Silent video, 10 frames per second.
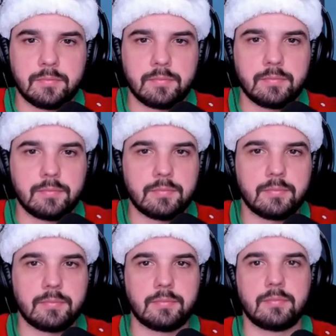
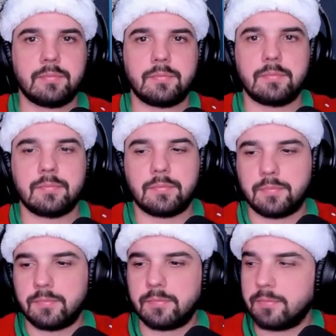
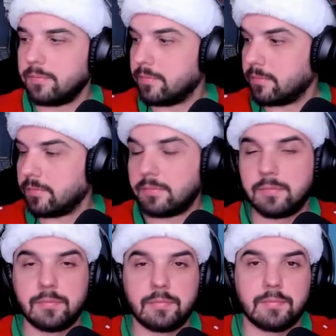
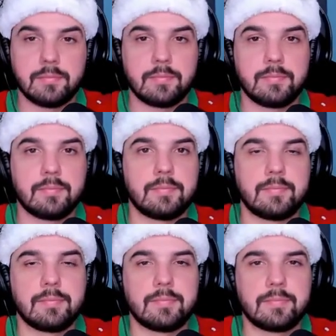
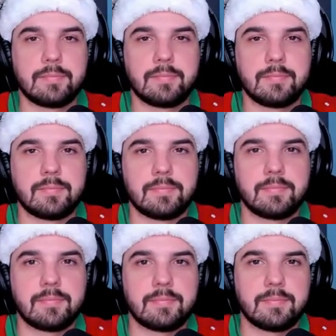
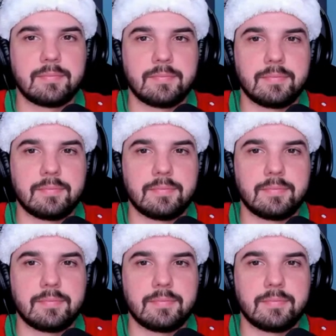The person shown says nothing.